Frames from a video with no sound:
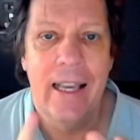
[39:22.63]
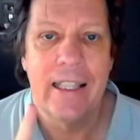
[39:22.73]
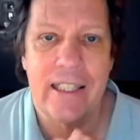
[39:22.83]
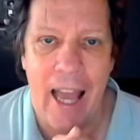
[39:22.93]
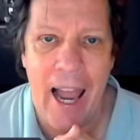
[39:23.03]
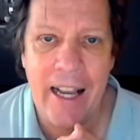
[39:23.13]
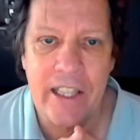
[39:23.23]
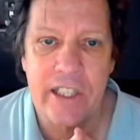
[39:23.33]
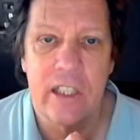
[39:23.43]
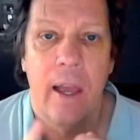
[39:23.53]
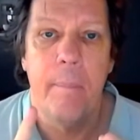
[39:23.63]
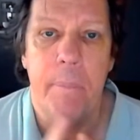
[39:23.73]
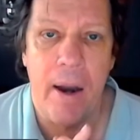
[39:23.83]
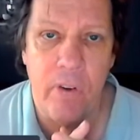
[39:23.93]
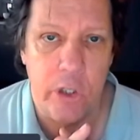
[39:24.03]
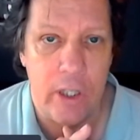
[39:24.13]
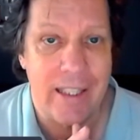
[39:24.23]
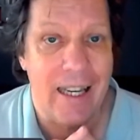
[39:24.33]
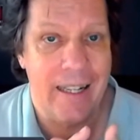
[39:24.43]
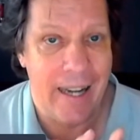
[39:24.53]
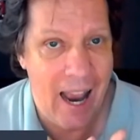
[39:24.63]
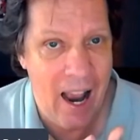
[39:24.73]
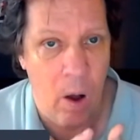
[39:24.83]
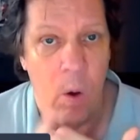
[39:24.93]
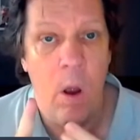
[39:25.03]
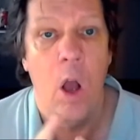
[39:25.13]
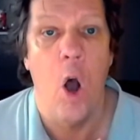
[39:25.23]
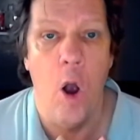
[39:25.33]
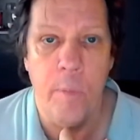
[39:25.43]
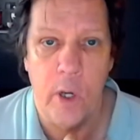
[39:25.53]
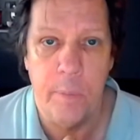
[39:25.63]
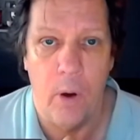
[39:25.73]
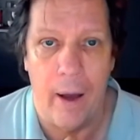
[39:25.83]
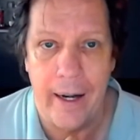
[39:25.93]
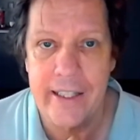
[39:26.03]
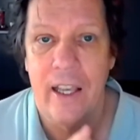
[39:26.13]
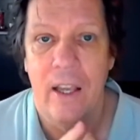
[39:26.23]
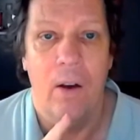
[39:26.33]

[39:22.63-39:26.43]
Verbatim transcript: snacks, beverages, and now home good products